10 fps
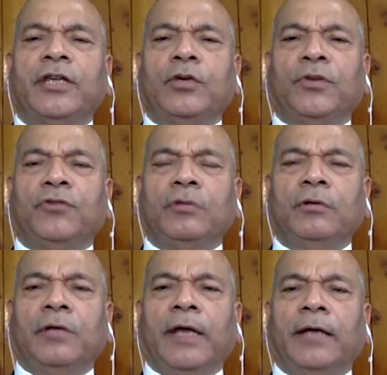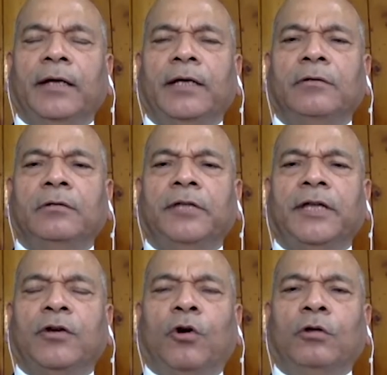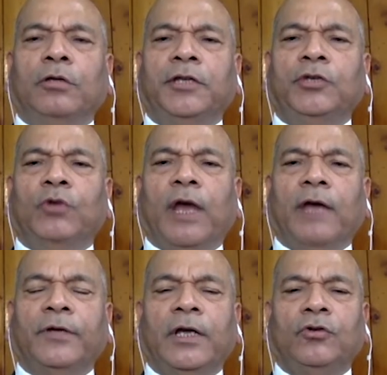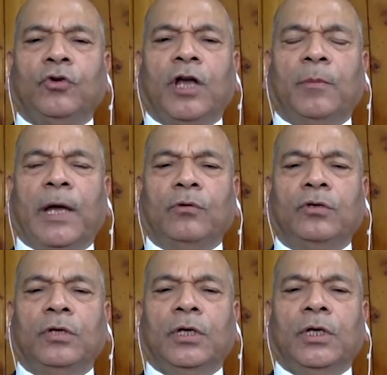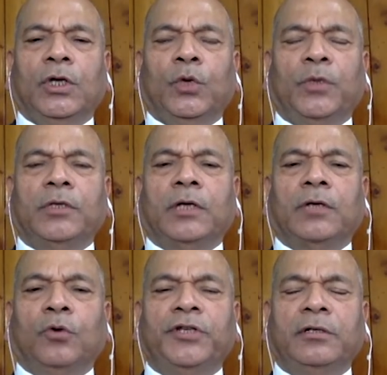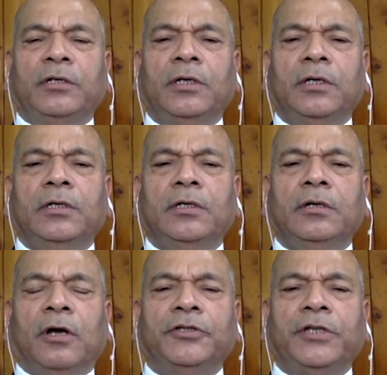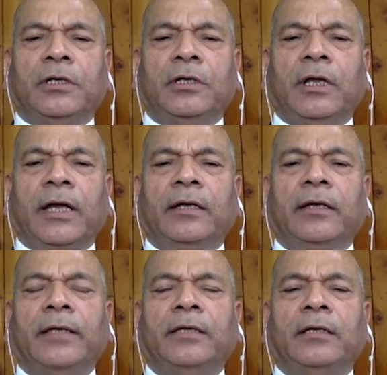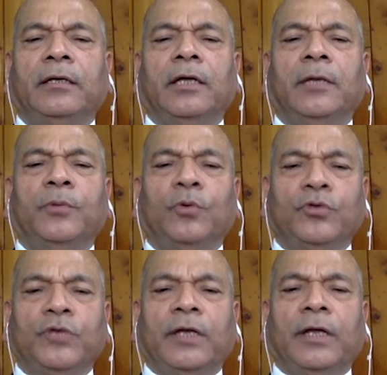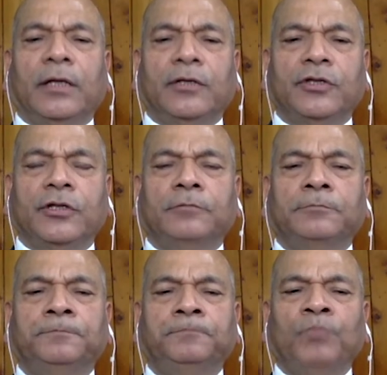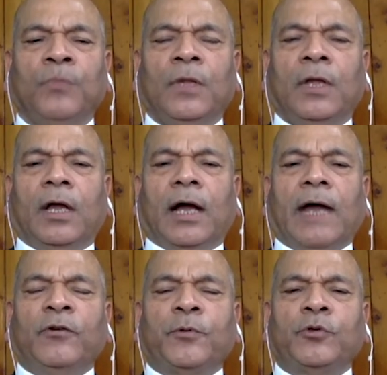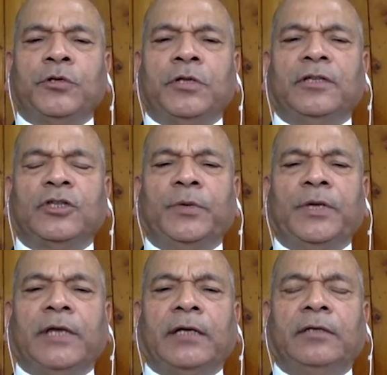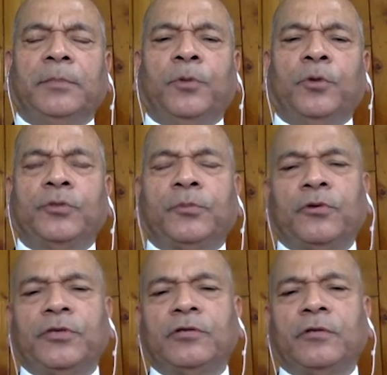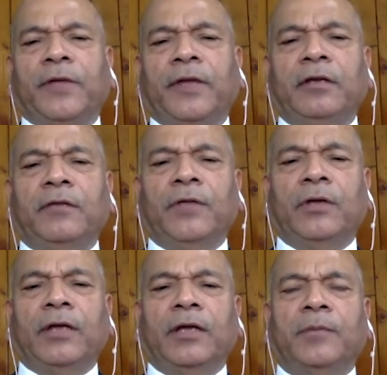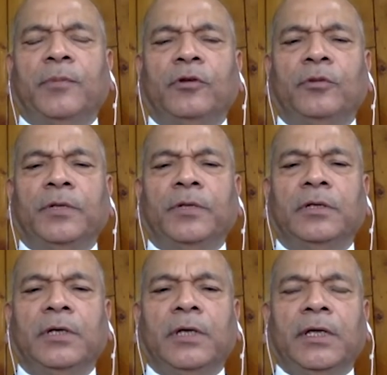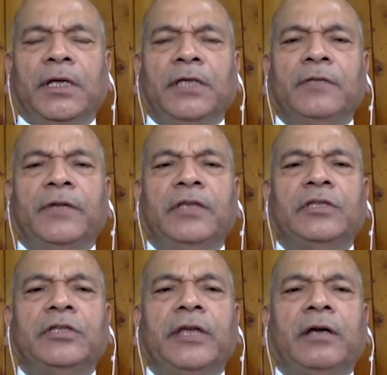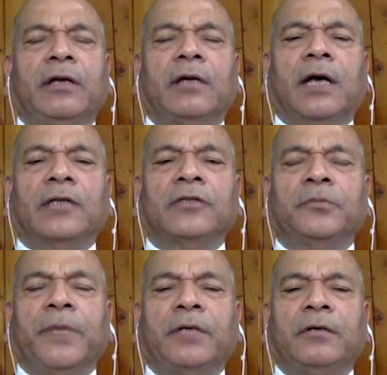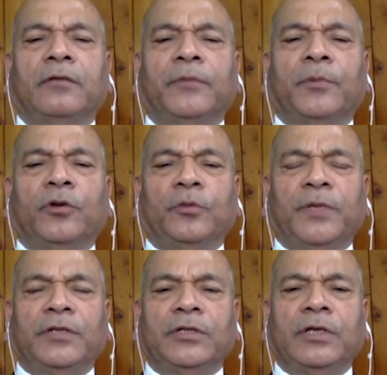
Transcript: question, and it will take all that you have to come out with a cogent, logical, and an ethical approach and answer. I would pursue it this way, that the process of interview and appointment is a very sacred aspect of appointments.